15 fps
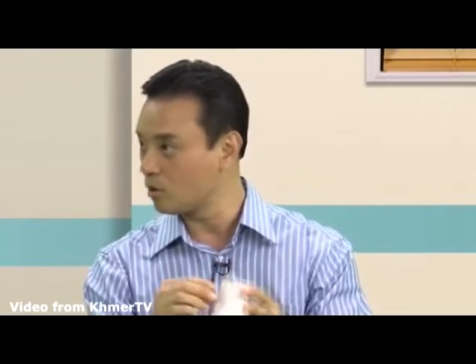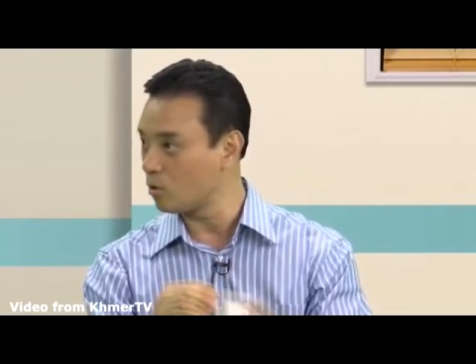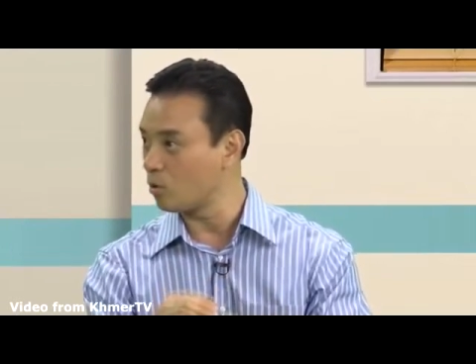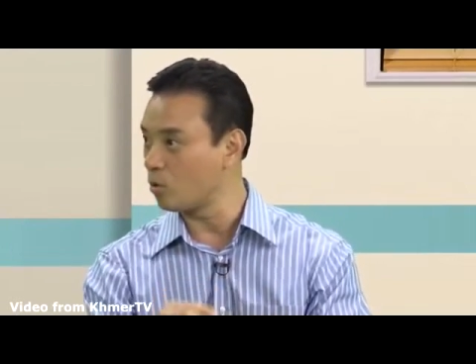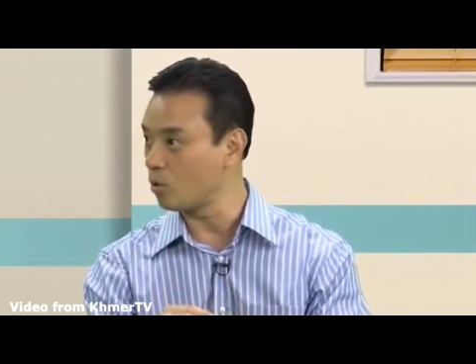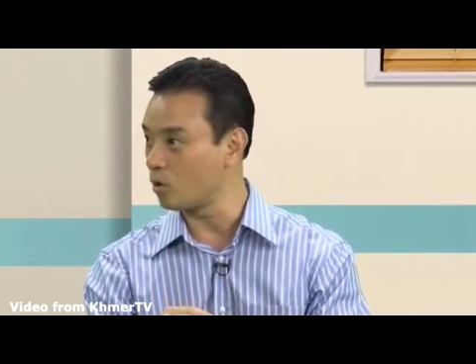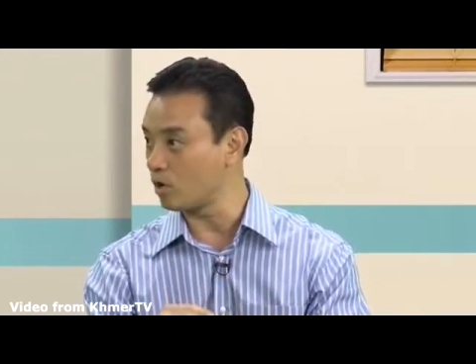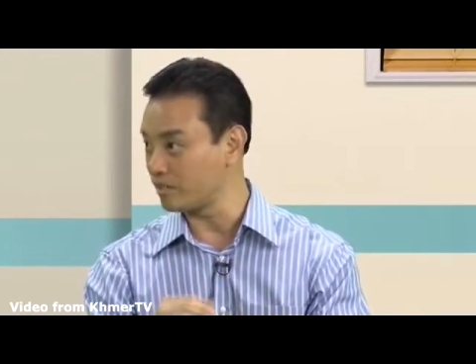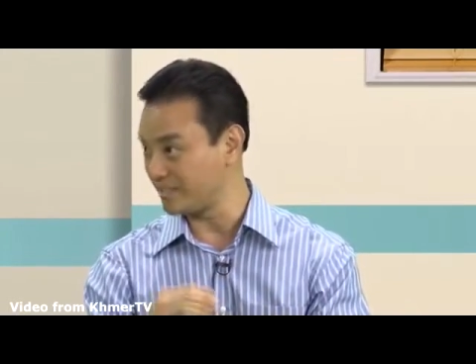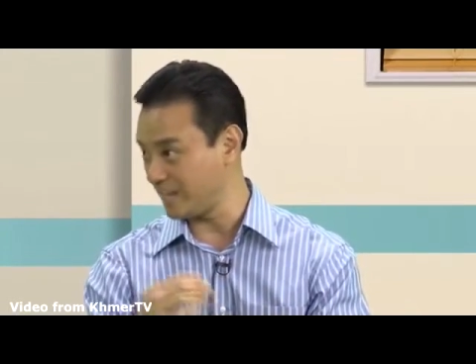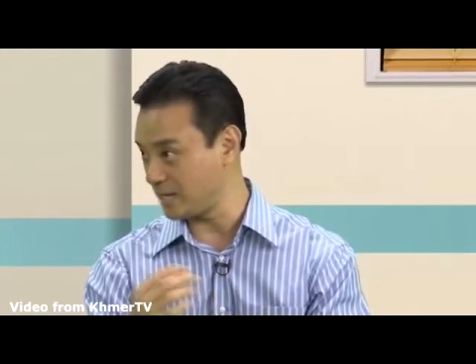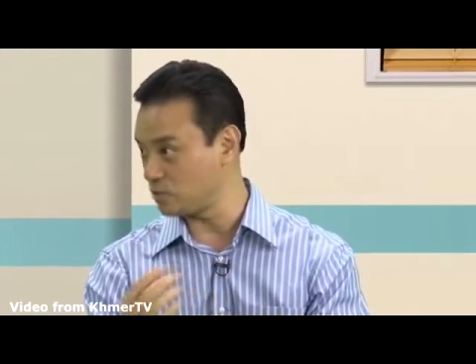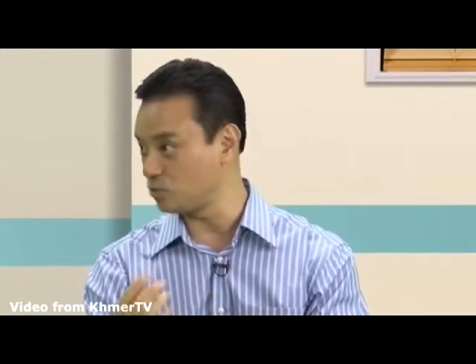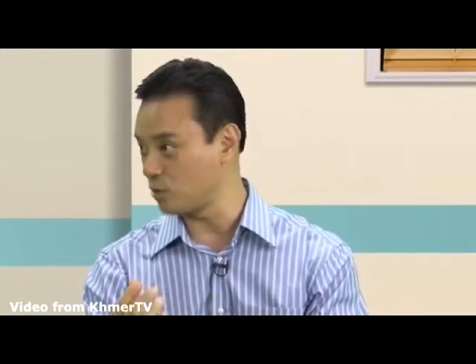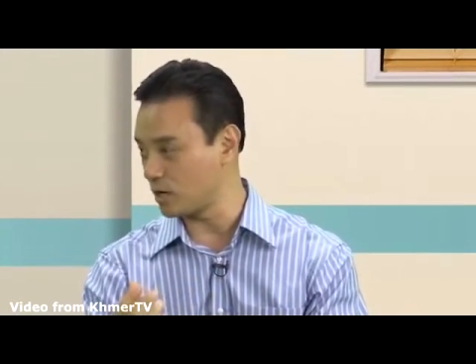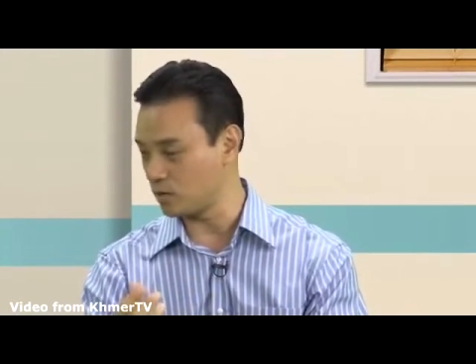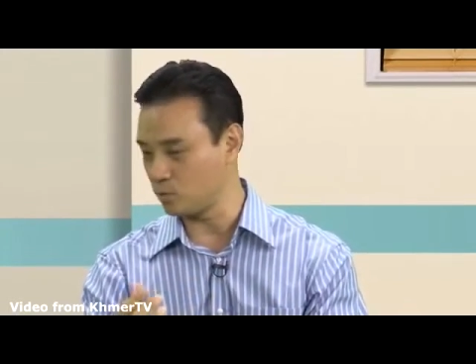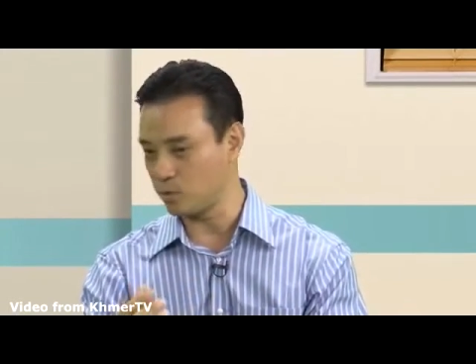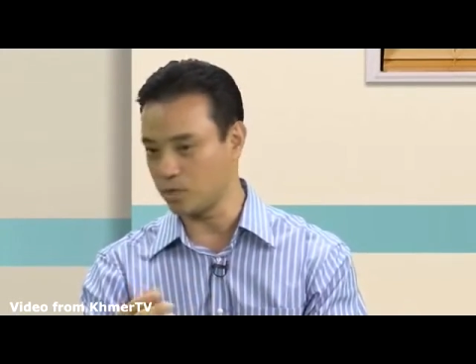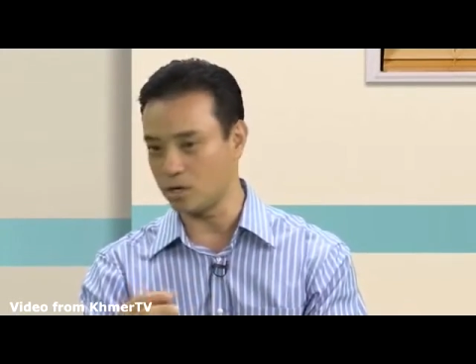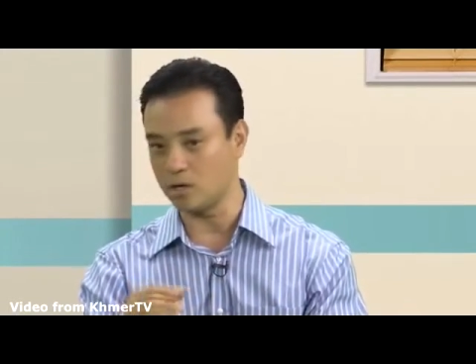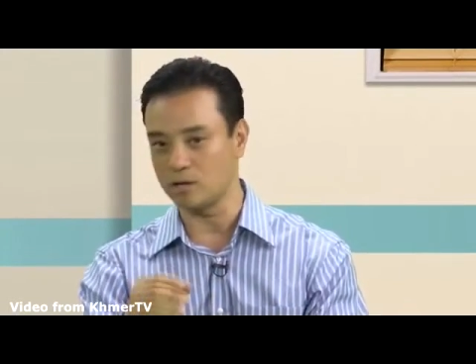or attenuated.
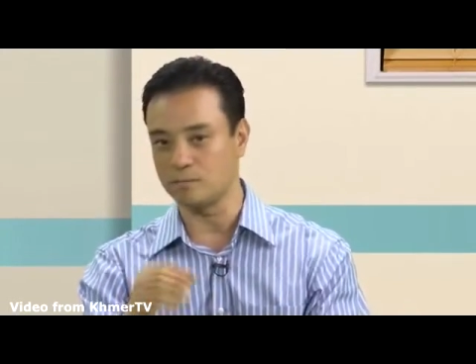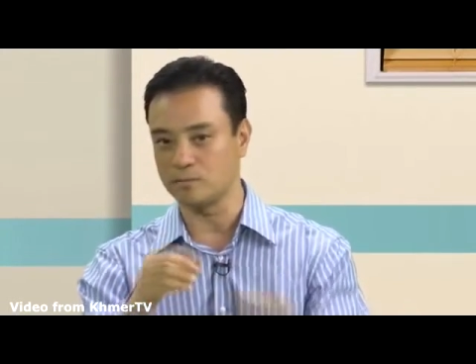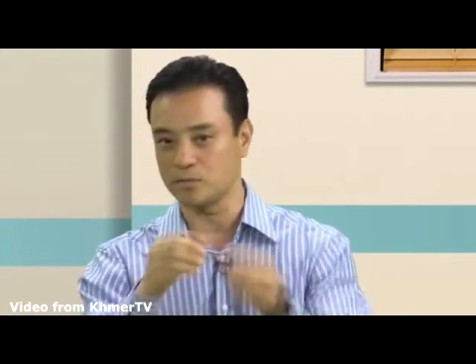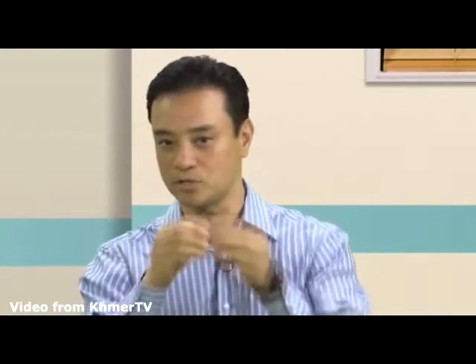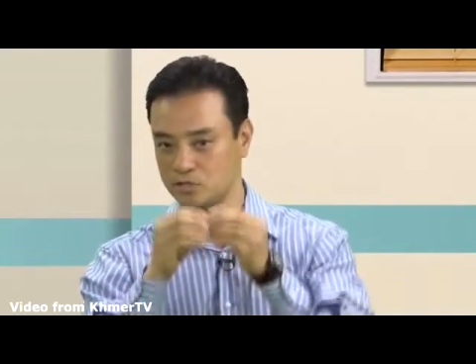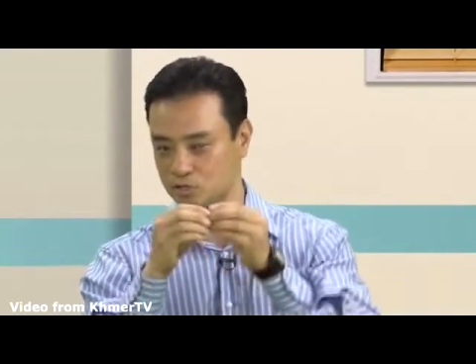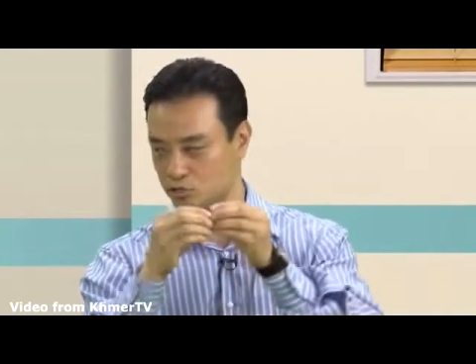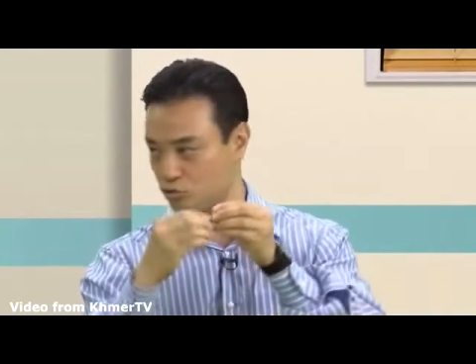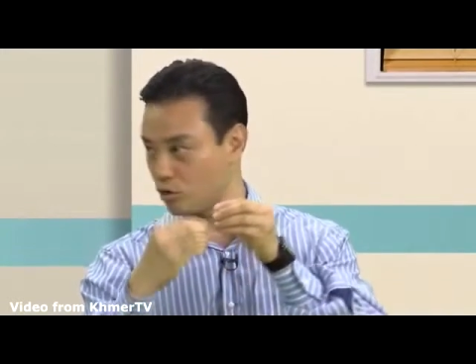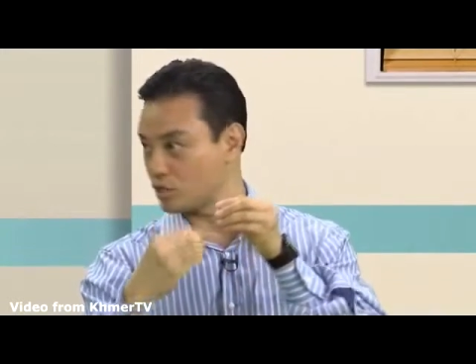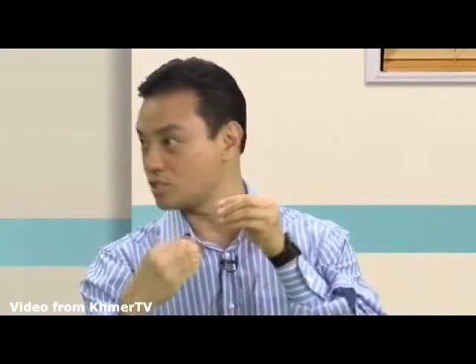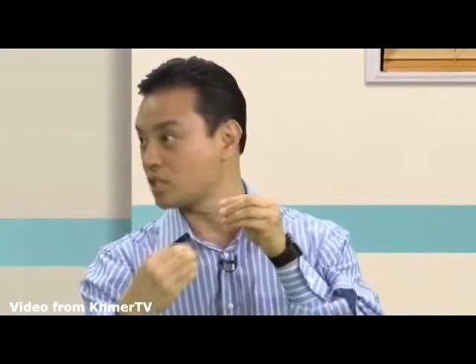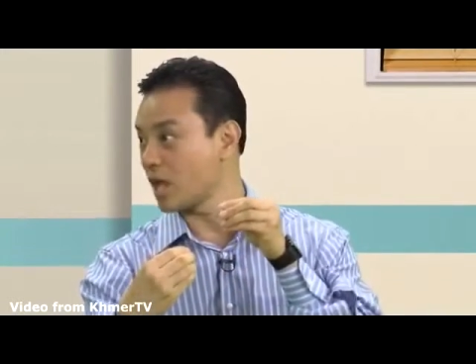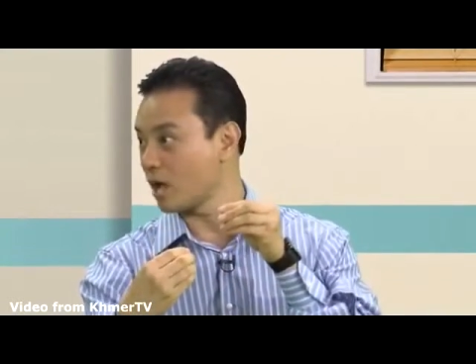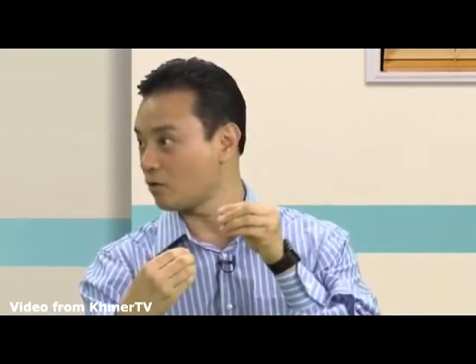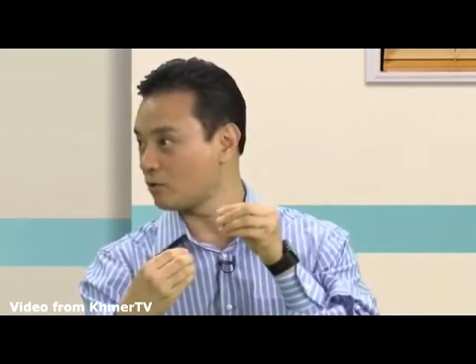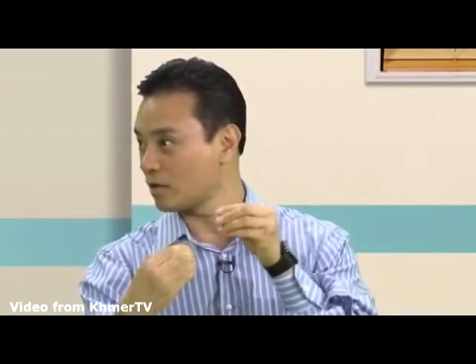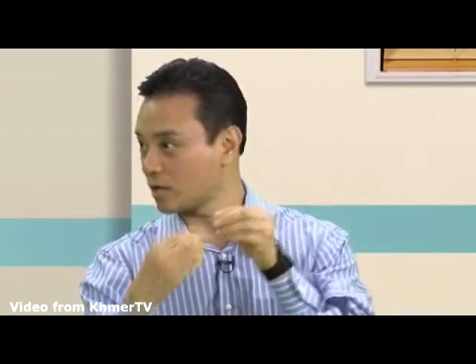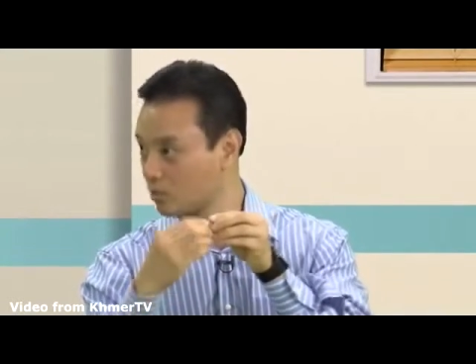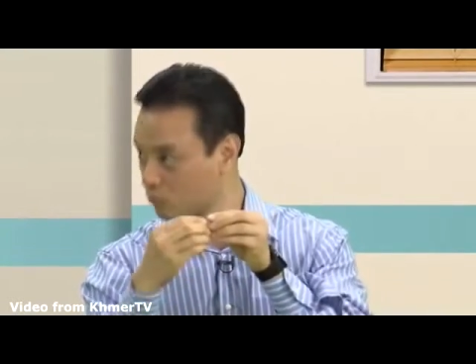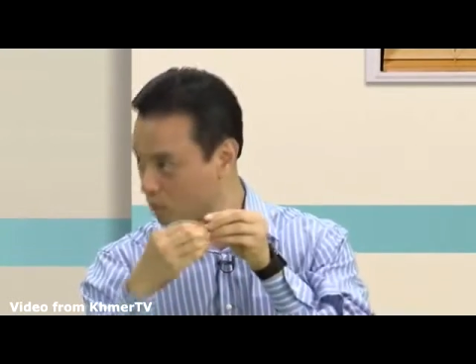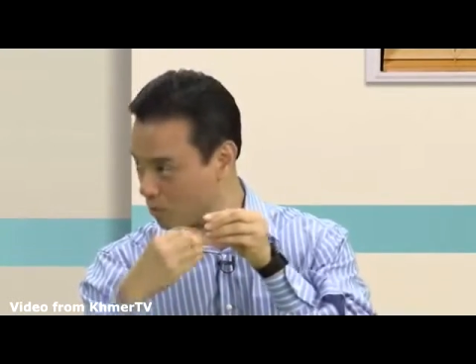We call them stretched out
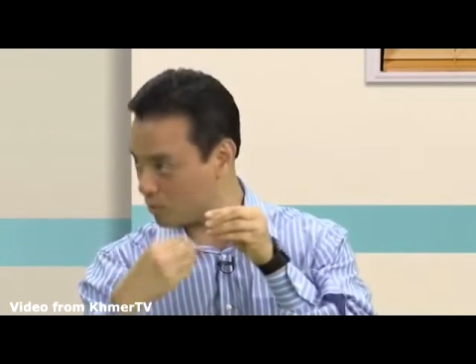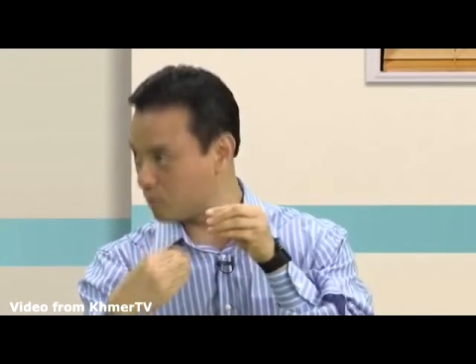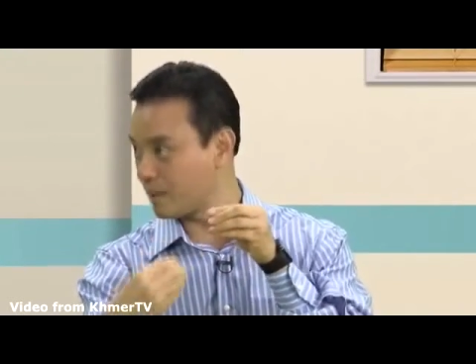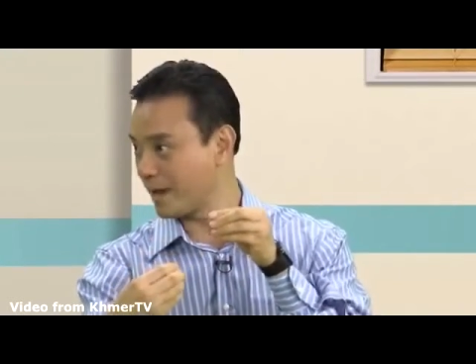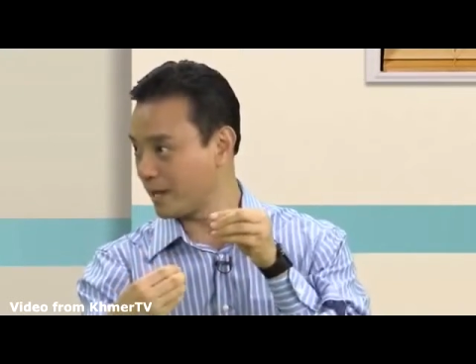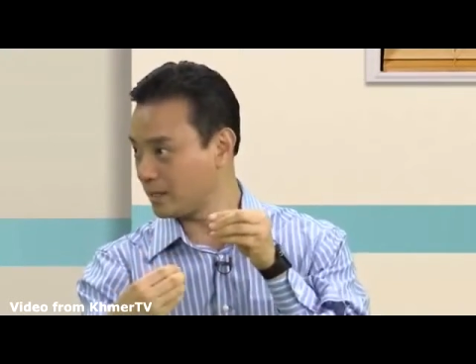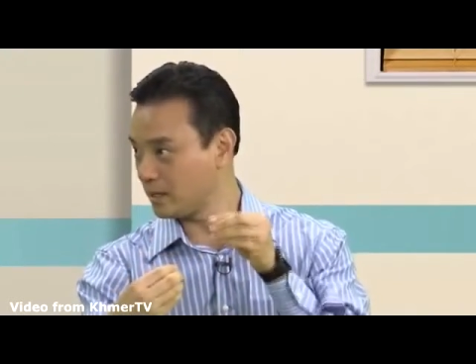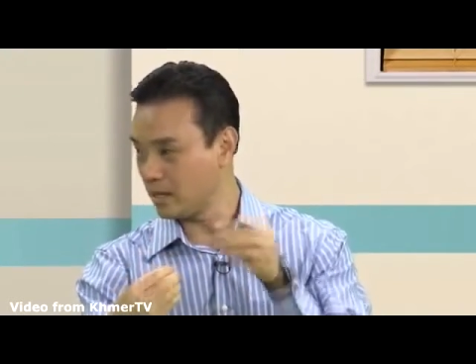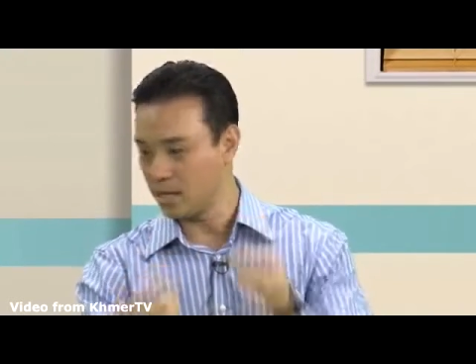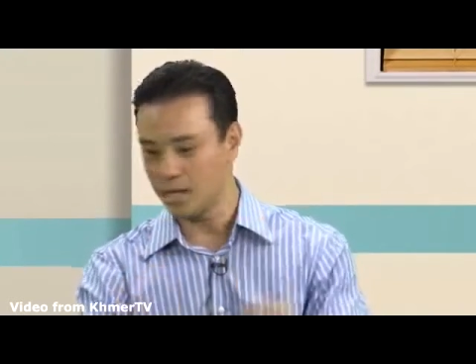like a rubber band,